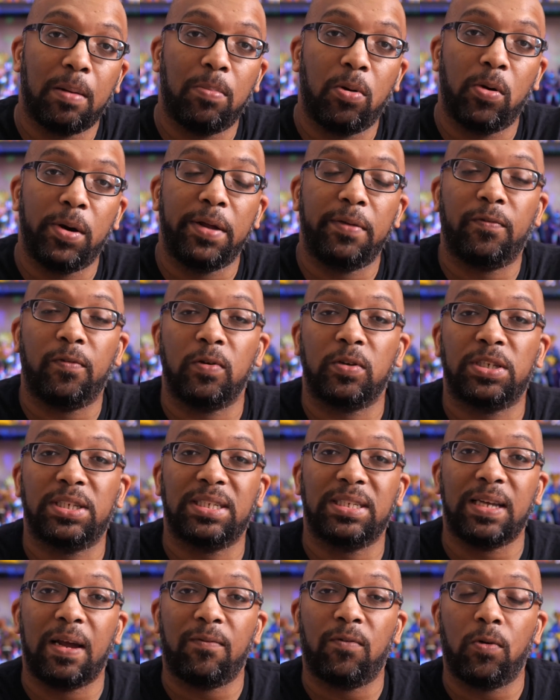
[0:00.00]
up on it for
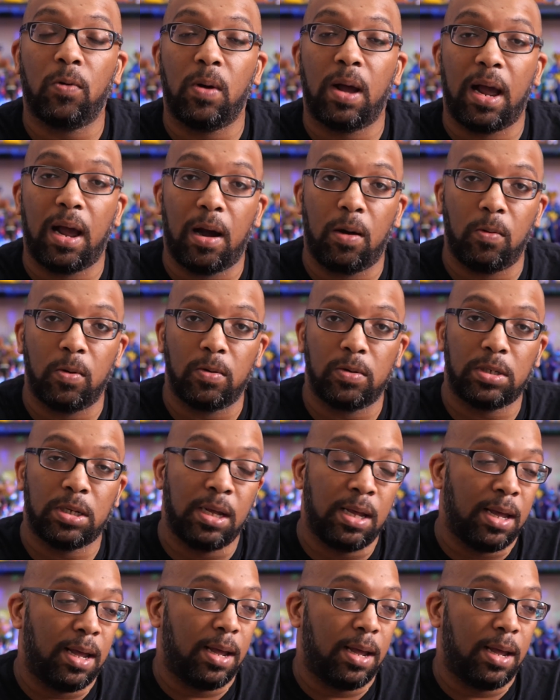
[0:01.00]
several hours.